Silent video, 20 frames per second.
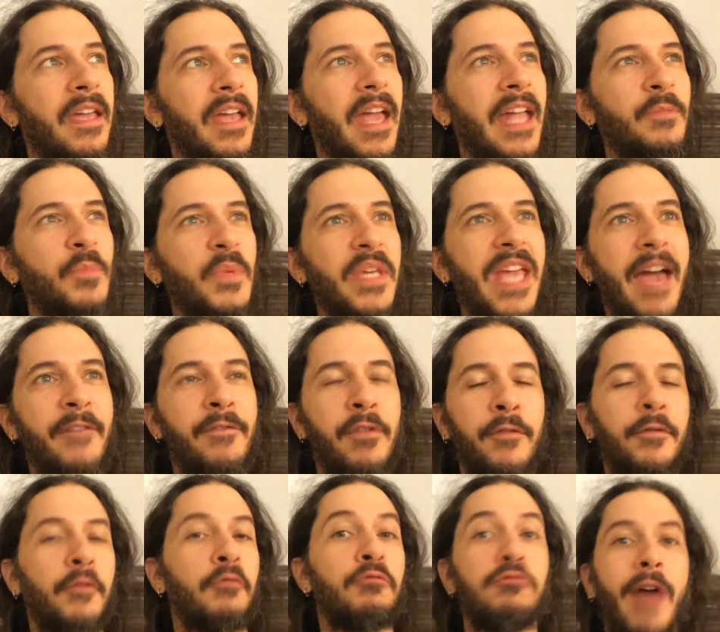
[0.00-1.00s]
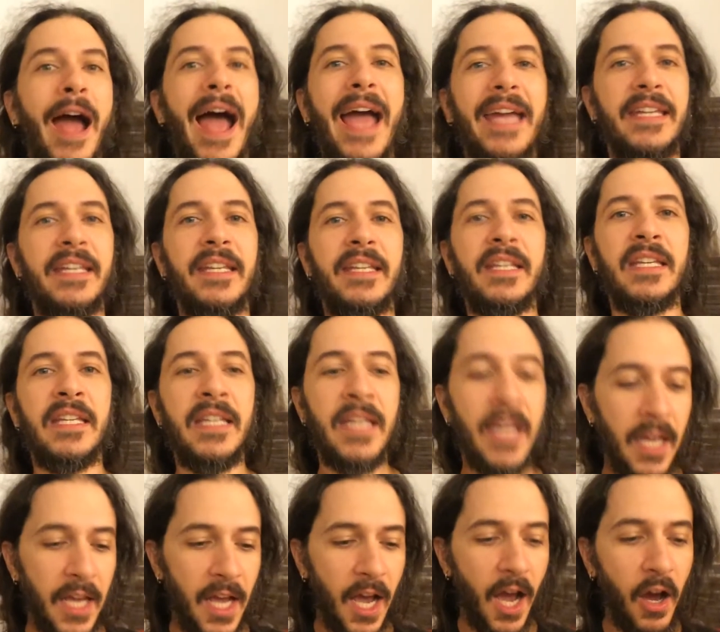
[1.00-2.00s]
And we have a variety
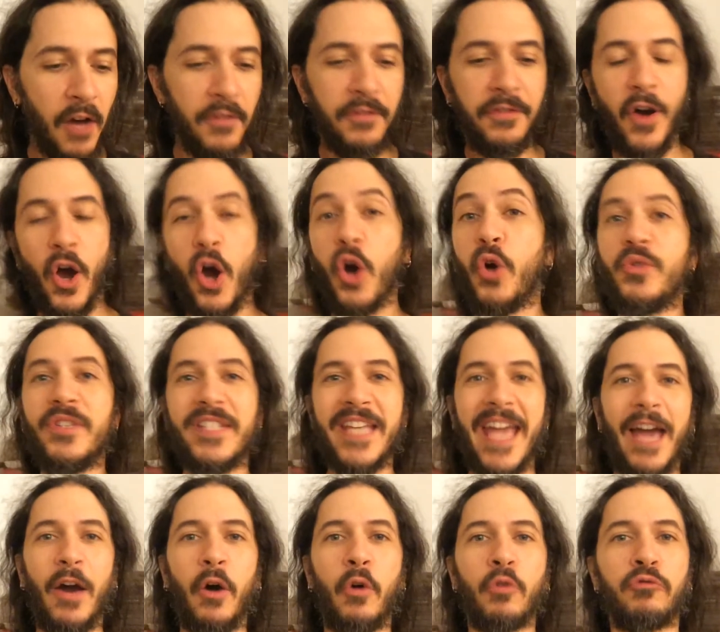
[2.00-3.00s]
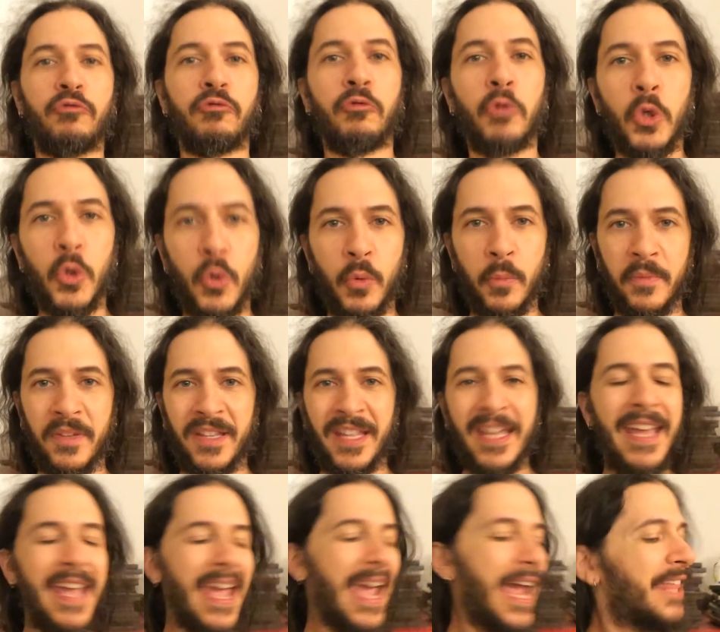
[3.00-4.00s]
of hotel rooms,
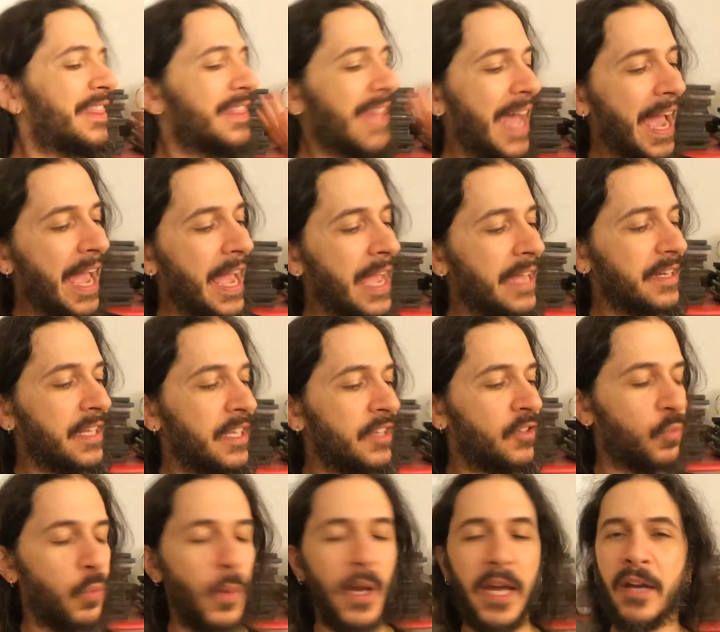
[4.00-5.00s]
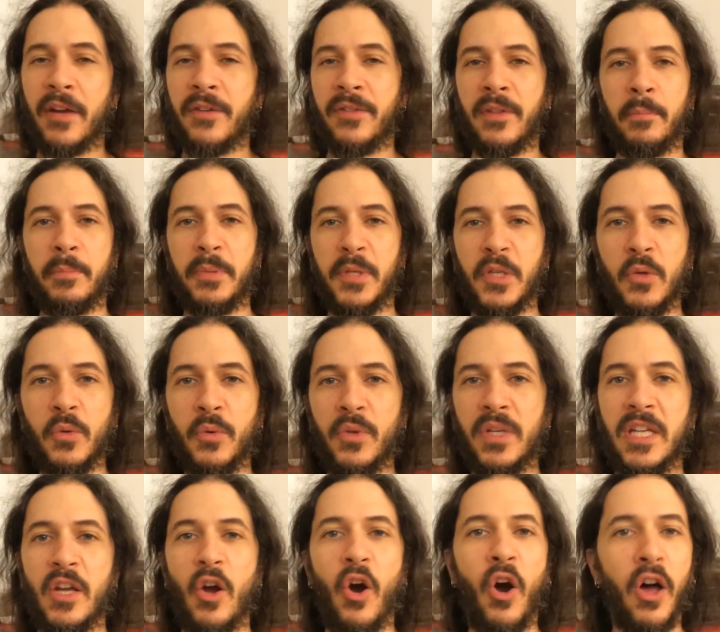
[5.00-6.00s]
and that is where the
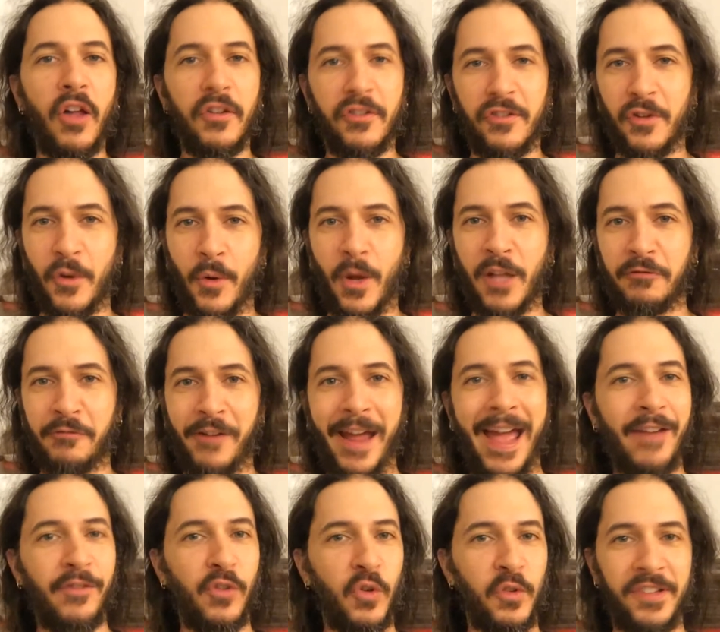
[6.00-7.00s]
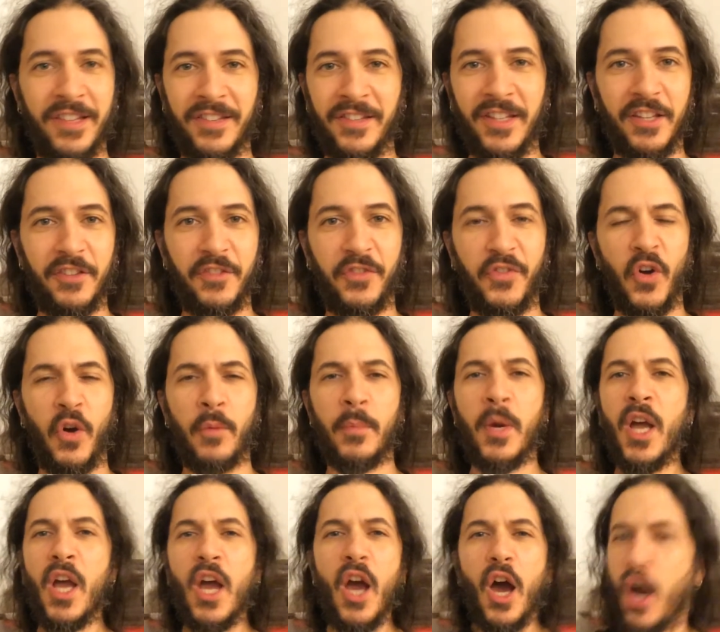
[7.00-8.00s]
beauty also unravels in this film.
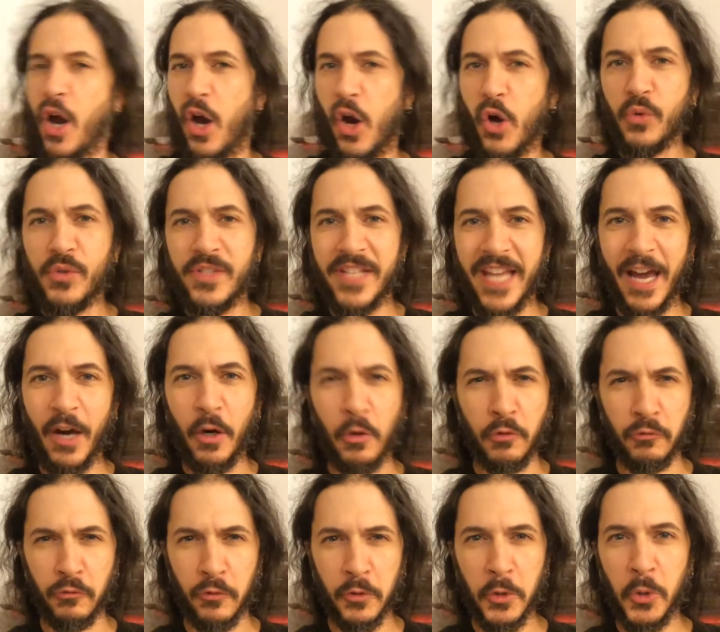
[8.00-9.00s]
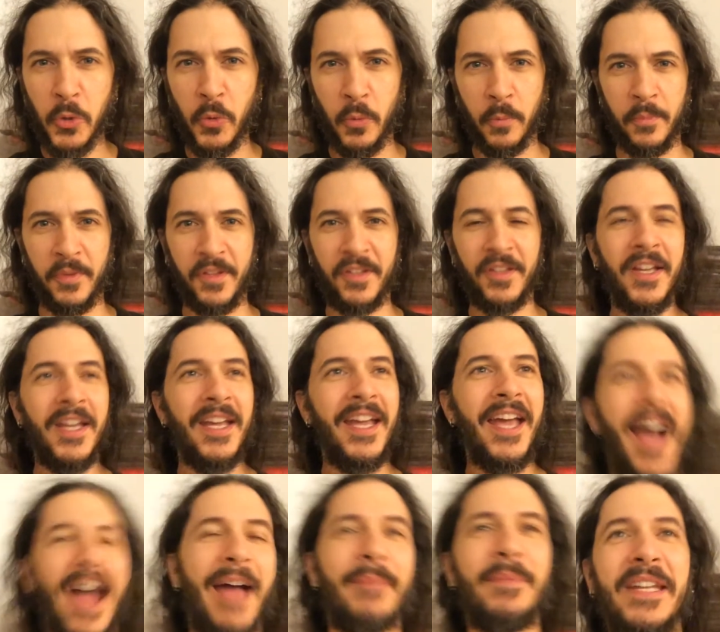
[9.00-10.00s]
Hotel rooms.
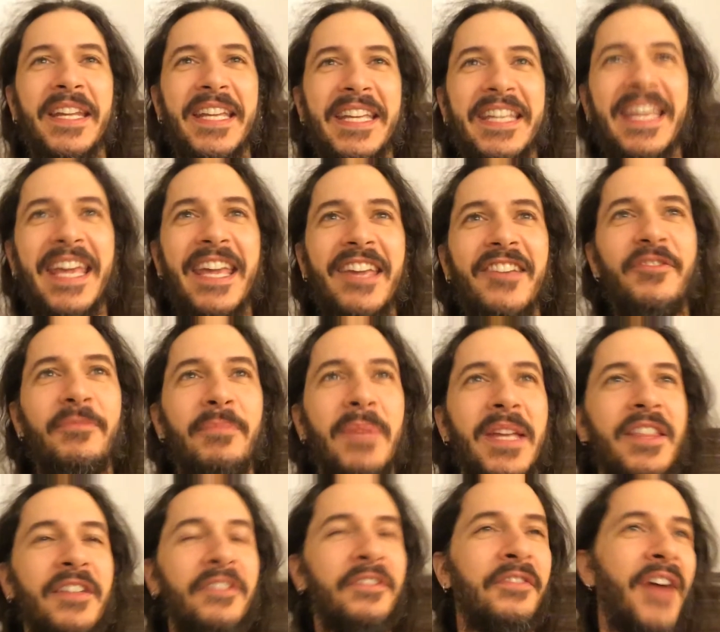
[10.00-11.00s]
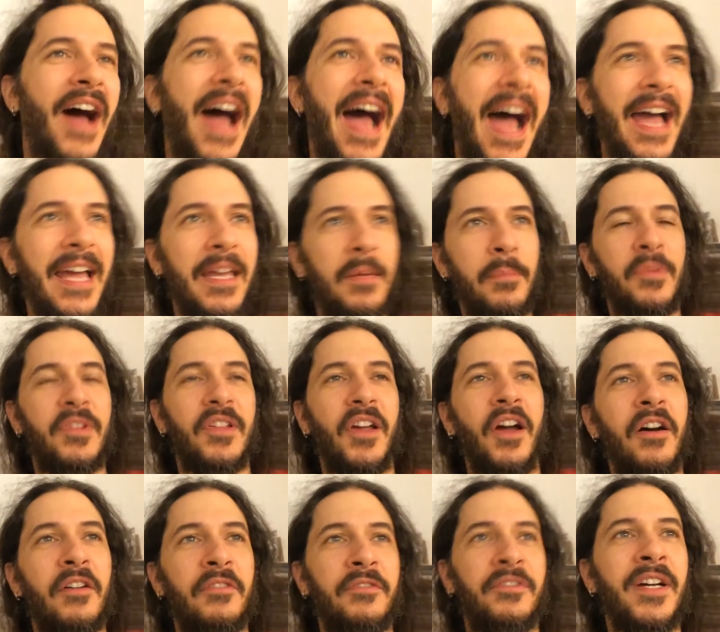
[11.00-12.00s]
I mean, it gave me the vibes
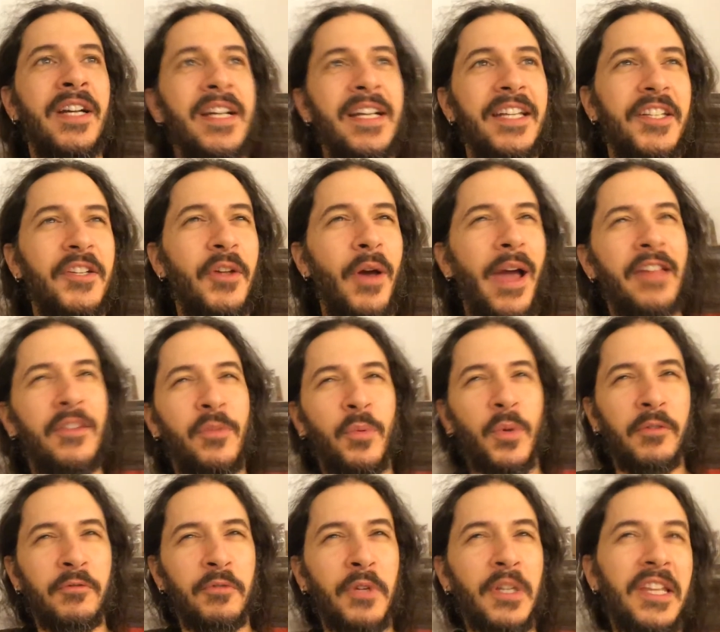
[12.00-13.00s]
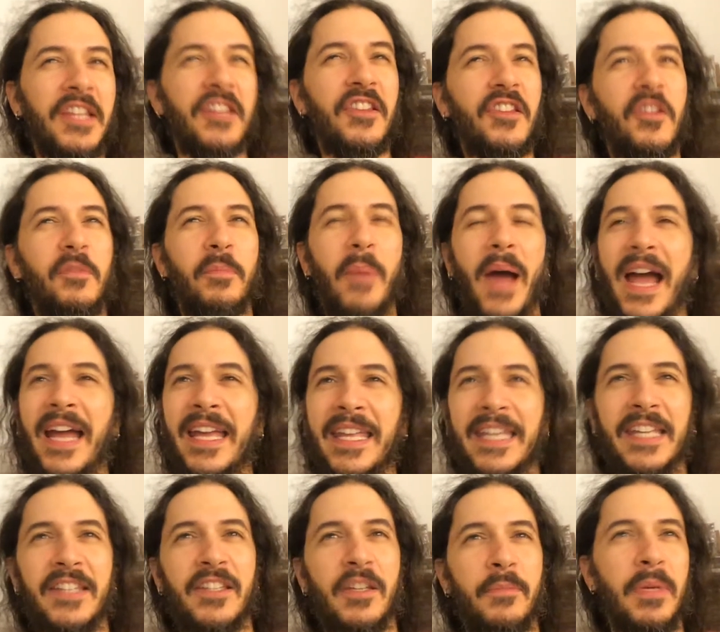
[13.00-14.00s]
of, as we're really
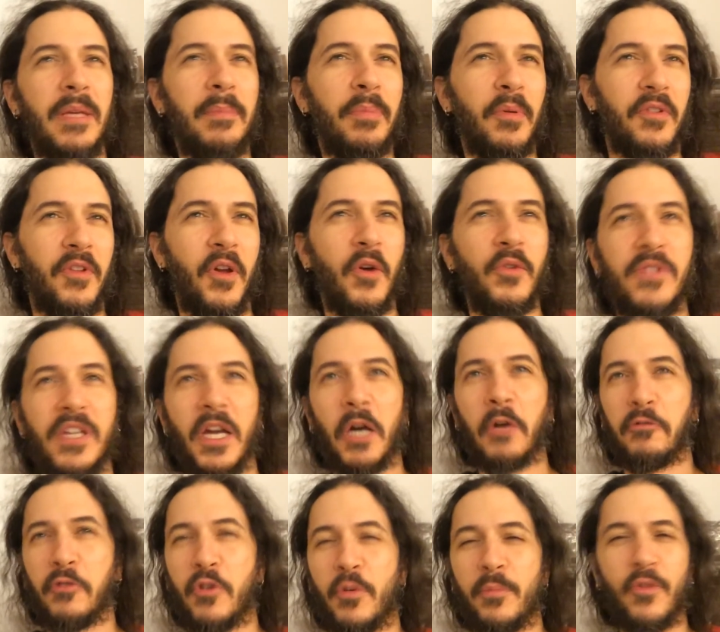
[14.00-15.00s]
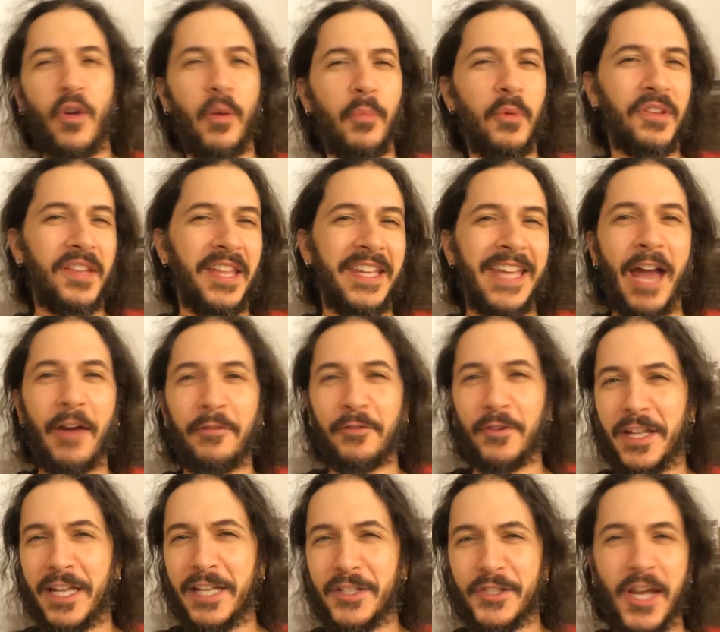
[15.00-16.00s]
spying into people's hotel rooms, almost like
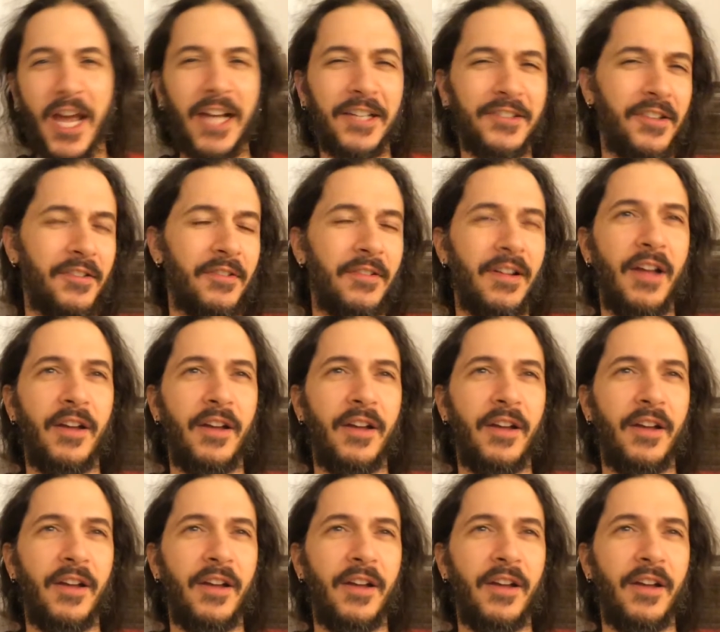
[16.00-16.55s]
Alfred Hitchcock's